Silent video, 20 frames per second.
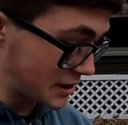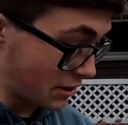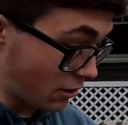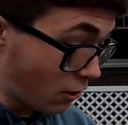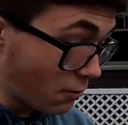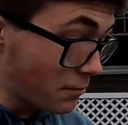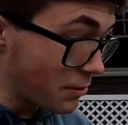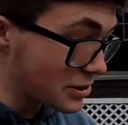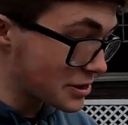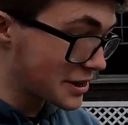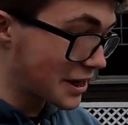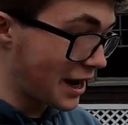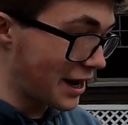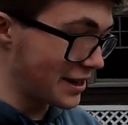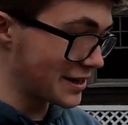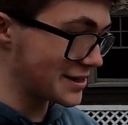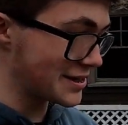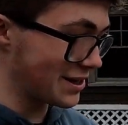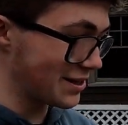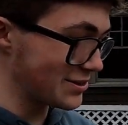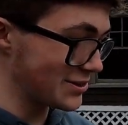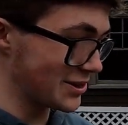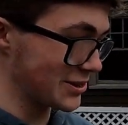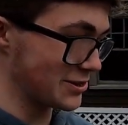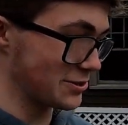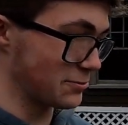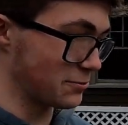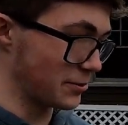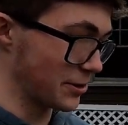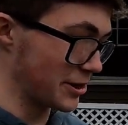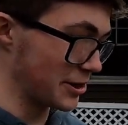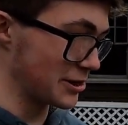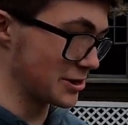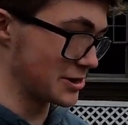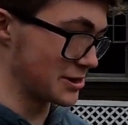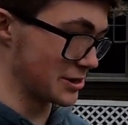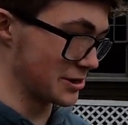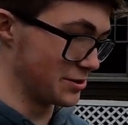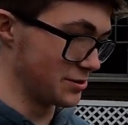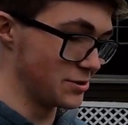It almost kind of sounds like the wheel
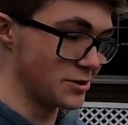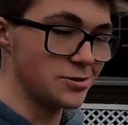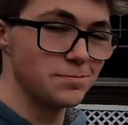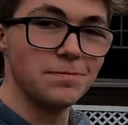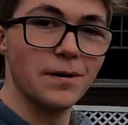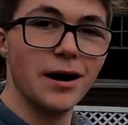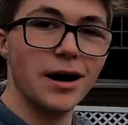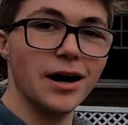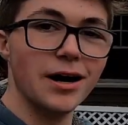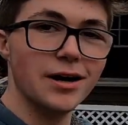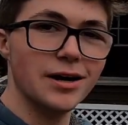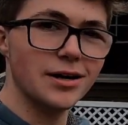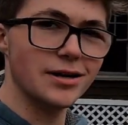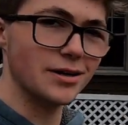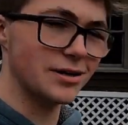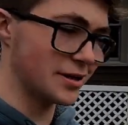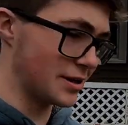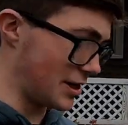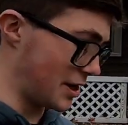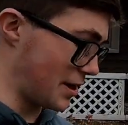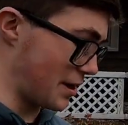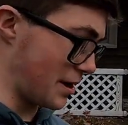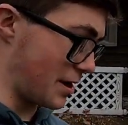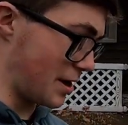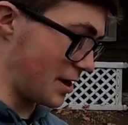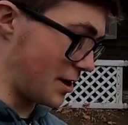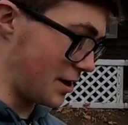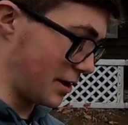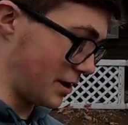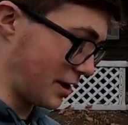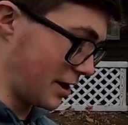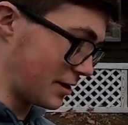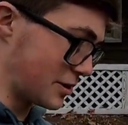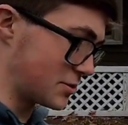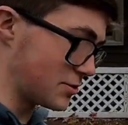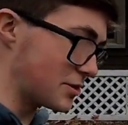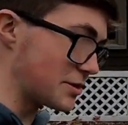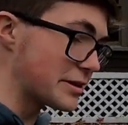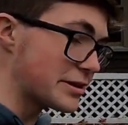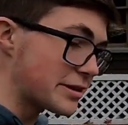is loose, but gonna
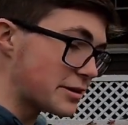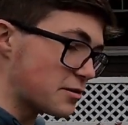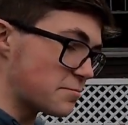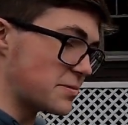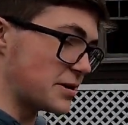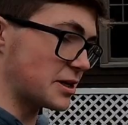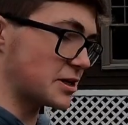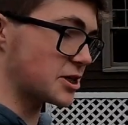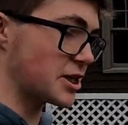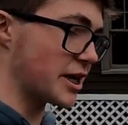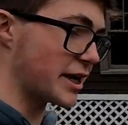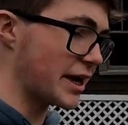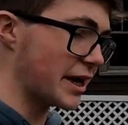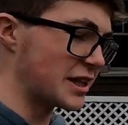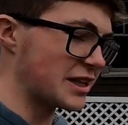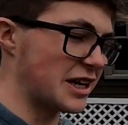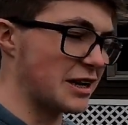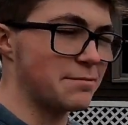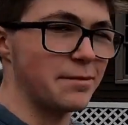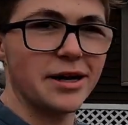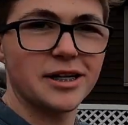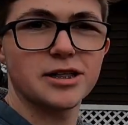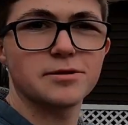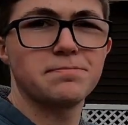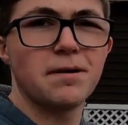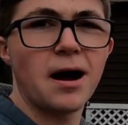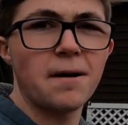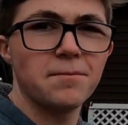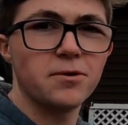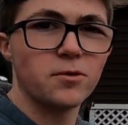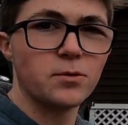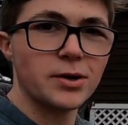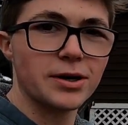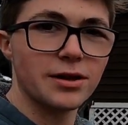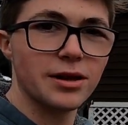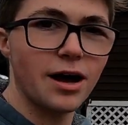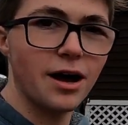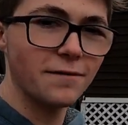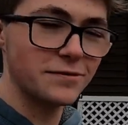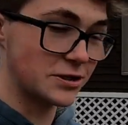do a little bit of checking and then I might just pop the
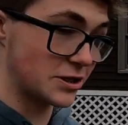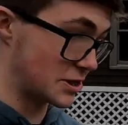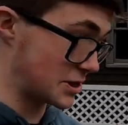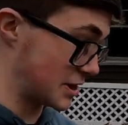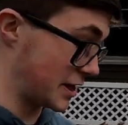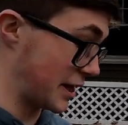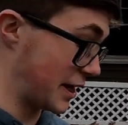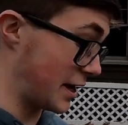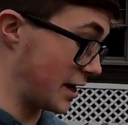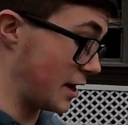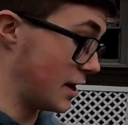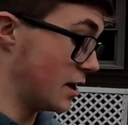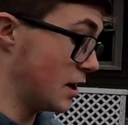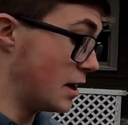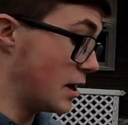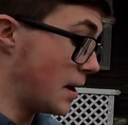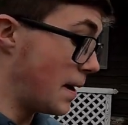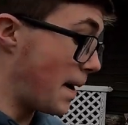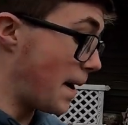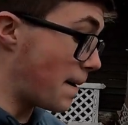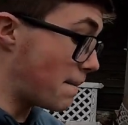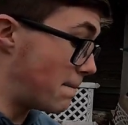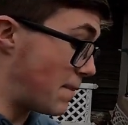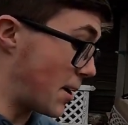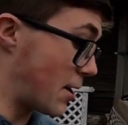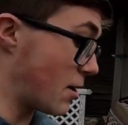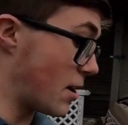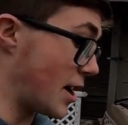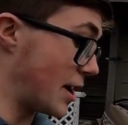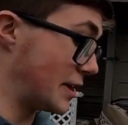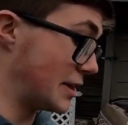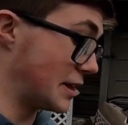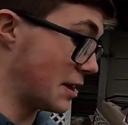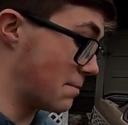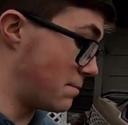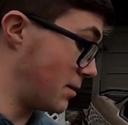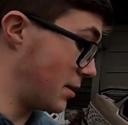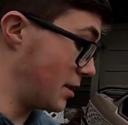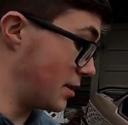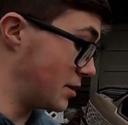wheel off just to get a better
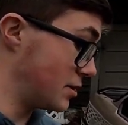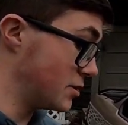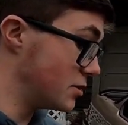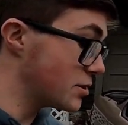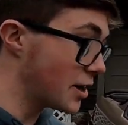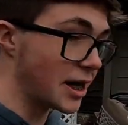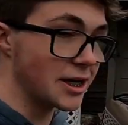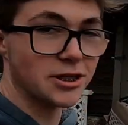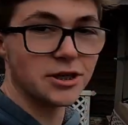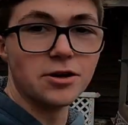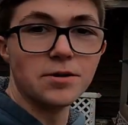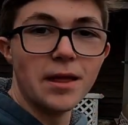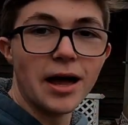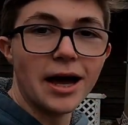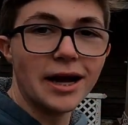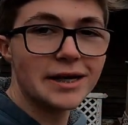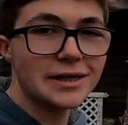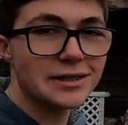idea. But you guys heard that.